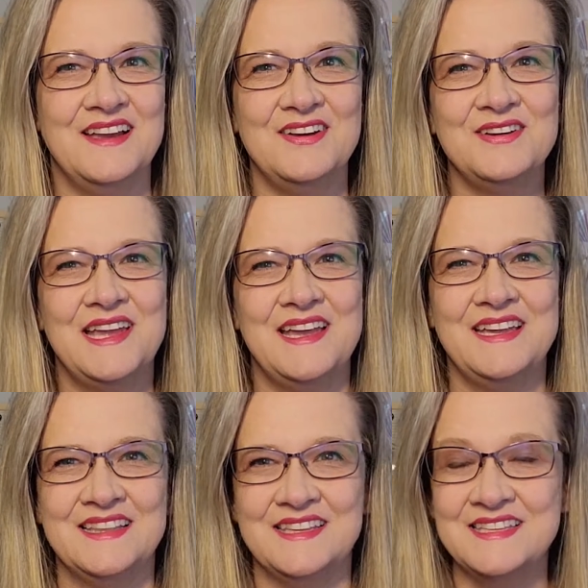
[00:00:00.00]
Okay,
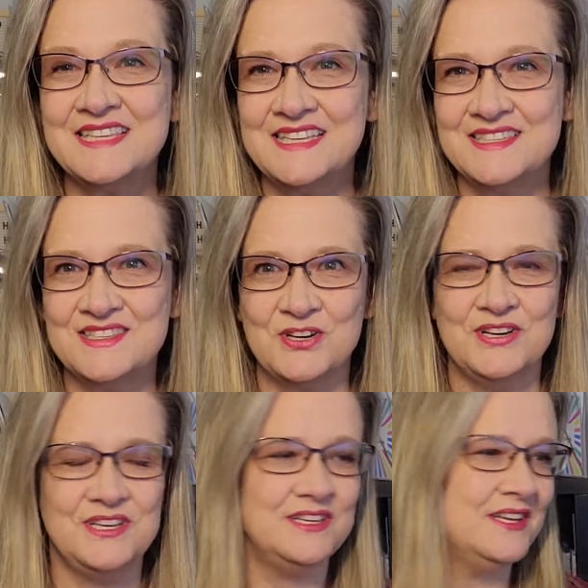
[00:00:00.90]
let's get
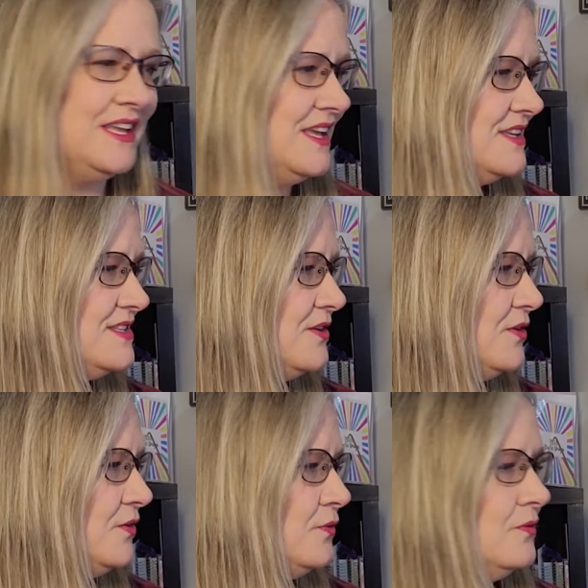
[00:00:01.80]
started.
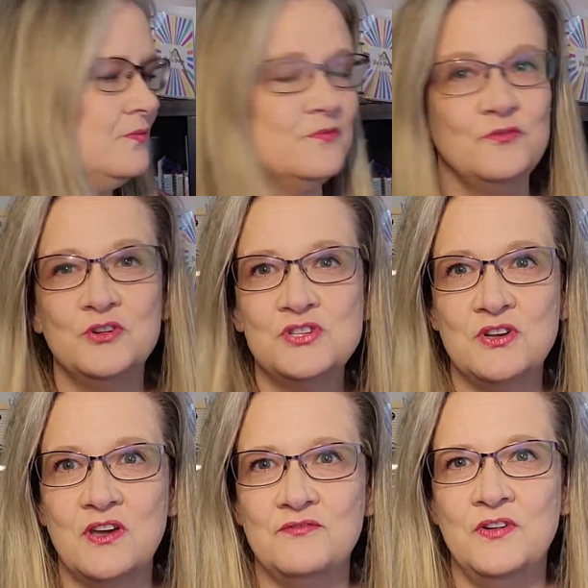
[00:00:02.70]
So first
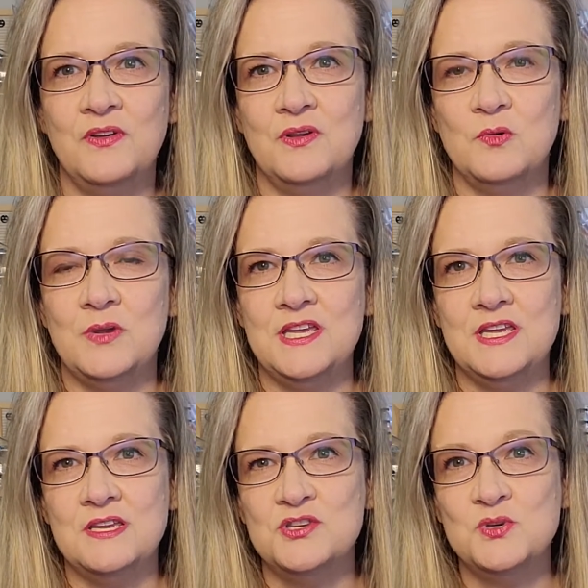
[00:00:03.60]
off,
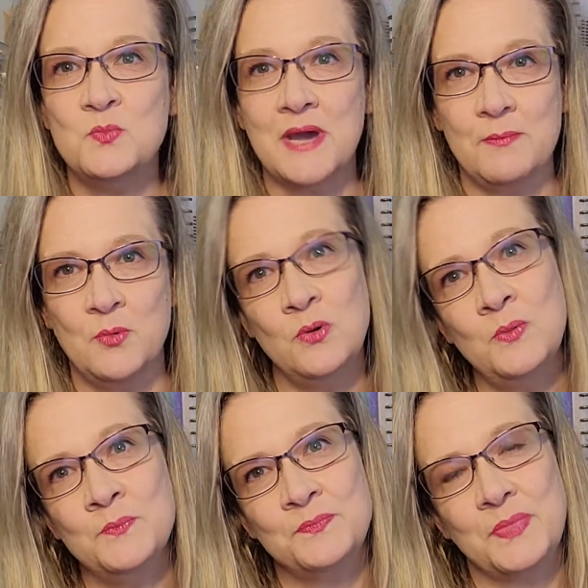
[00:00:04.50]
we do Bible,
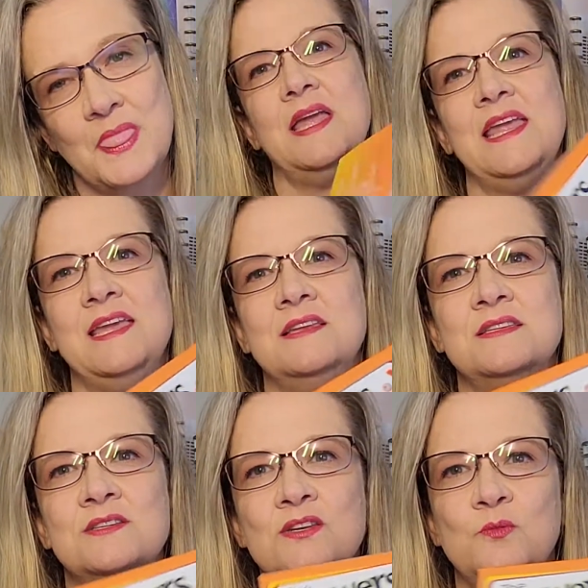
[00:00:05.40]
and
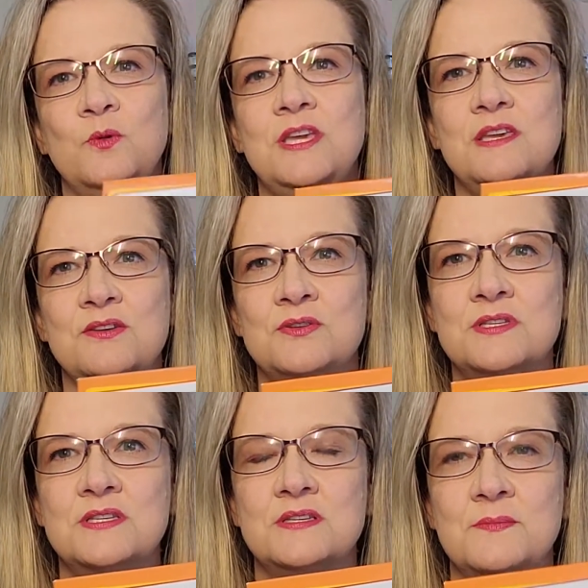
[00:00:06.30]
we
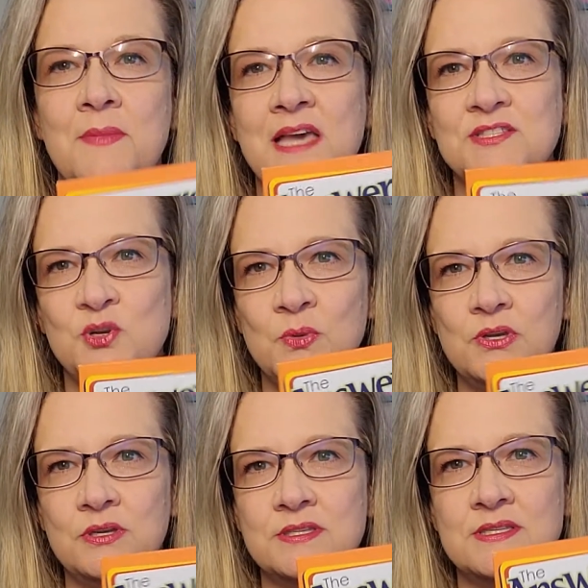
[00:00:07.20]
used master
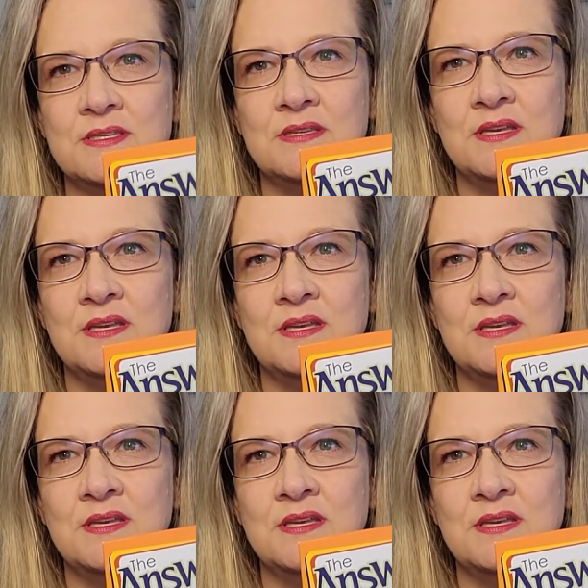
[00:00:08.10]
books,